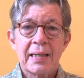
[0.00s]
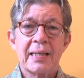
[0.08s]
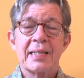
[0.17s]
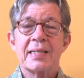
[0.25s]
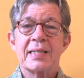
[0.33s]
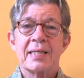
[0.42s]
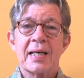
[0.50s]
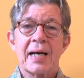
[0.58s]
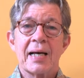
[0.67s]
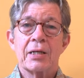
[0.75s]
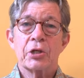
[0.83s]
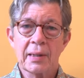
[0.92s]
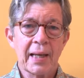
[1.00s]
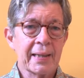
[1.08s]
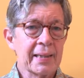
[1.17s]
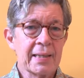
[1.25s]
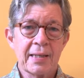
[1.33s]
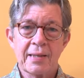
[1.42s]
is that
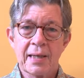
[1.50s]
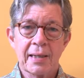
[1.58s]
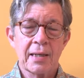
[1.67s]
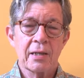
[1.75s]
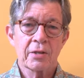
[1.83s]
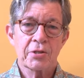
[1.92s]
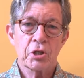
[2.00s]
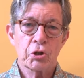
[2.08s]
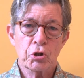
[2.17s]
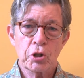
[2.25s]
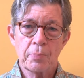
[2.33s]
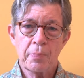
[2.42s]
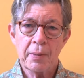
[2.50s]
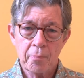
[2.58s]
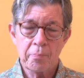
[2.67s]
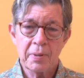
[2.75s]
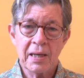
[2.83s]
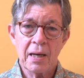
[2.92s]
like anything else, it should be
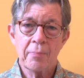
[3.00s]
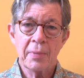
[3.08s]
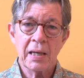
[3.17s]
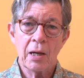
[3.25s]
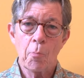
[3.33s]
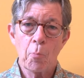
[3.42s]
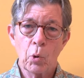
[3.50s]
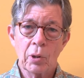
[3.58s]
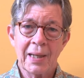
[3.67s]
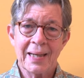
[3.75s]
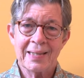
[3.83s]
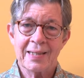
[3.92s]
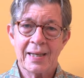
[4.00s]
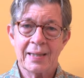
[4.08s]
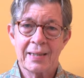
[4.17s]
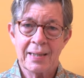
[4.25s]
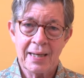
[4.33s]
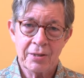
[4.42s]
becoming more like
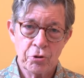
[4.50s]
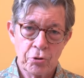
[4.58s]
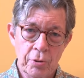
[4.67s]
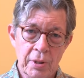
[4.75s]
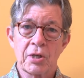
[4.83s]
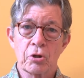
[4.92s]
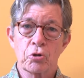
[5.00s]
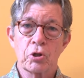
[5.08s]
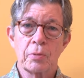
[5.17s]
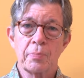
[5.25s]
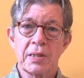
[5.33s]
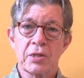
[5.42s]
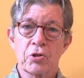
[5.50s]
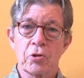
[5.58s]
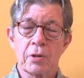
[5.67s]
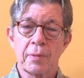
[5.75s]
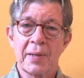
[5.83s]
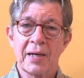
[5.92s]
second nature. There should be a
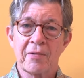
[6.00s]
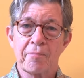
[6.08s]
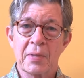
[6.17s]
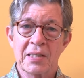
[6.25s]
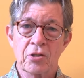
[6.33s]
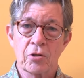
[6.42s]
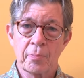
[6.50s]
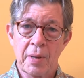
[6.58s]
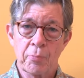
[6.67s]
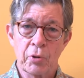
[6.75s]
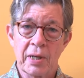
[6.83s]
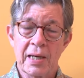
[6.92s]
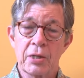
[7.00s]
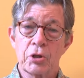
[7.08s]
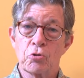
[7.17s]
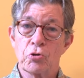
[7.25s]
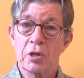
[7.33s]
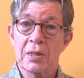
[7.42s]
certain amount of muscle memory.
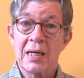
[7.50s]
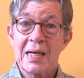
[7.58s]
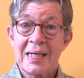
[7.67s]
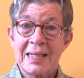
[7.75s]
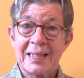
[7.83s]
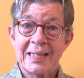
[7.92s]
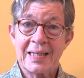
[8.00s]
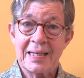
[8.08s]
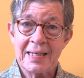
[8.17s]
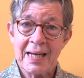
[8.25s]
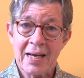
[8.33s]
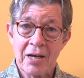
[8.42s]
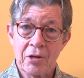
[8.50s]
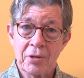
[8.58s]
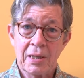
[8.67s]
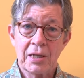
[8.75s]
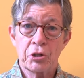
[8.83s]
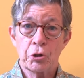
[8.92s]
You should sit
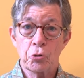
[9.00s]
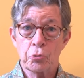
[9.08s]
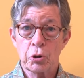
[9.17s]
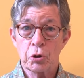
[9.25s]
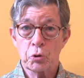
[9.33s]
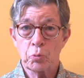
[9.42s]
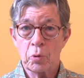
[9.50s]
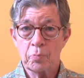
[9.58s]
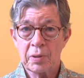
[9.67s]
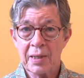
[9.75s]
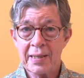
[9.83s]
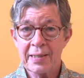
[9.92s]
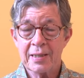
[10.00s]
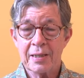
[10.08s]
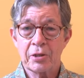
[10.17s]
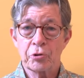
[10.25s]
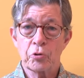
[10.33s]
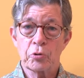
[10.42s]
down in your usual place,
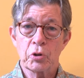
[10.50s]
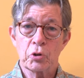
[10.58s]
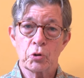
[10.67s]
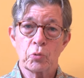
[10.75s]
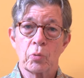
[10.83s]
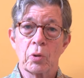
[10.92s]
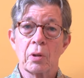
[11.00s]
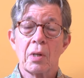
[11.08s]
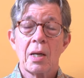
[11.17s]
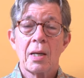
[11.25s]
in your usual